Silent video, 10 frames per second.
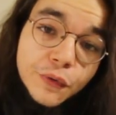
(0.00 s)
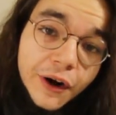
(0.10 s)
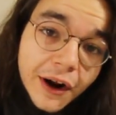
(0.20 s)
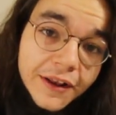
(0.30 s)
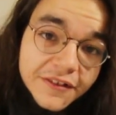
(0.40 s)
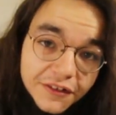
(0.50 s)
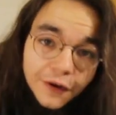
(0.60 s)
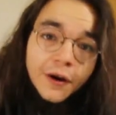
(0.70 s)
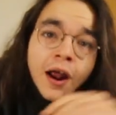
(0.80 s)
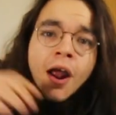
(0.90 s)
where I
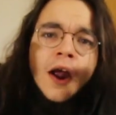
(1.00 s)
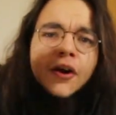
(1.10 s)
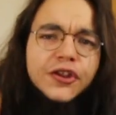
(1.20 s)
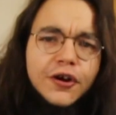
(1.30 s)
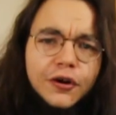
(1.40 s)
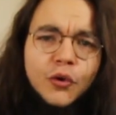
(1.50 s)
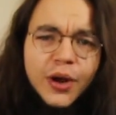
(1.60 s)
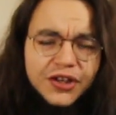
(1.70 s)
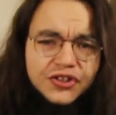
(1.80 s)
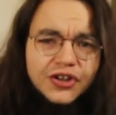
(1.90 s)
answer your
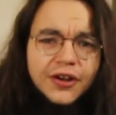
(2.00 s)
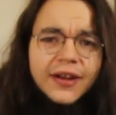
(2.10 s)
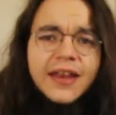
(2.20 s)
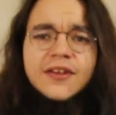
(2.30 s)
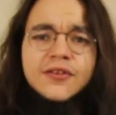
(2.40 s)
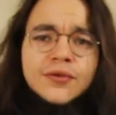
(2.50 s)
question and